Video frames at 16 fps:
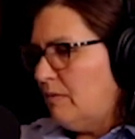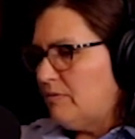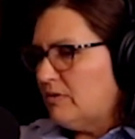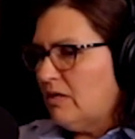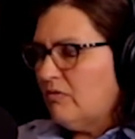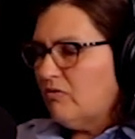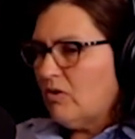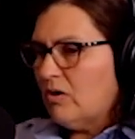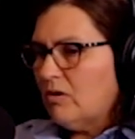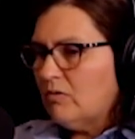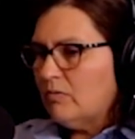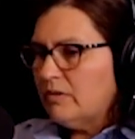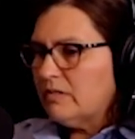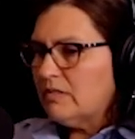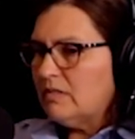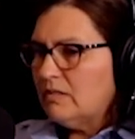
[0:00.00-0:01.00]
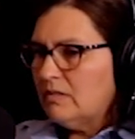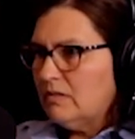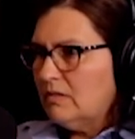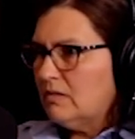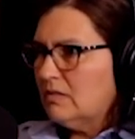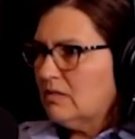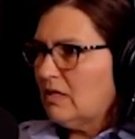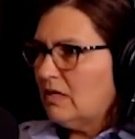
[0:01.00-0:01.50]
Representative Carl
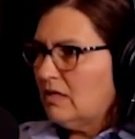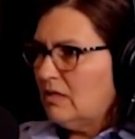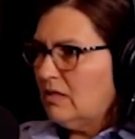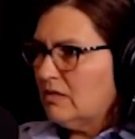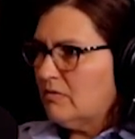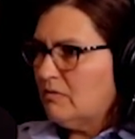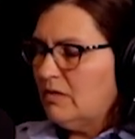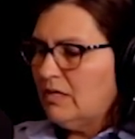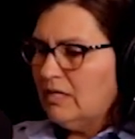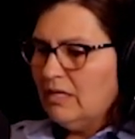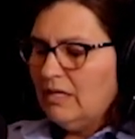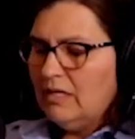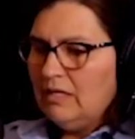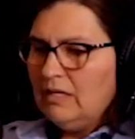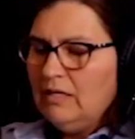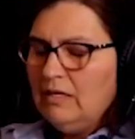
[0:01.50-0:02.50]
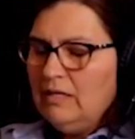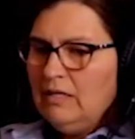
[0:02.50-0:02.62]
Wilson decided not to run again.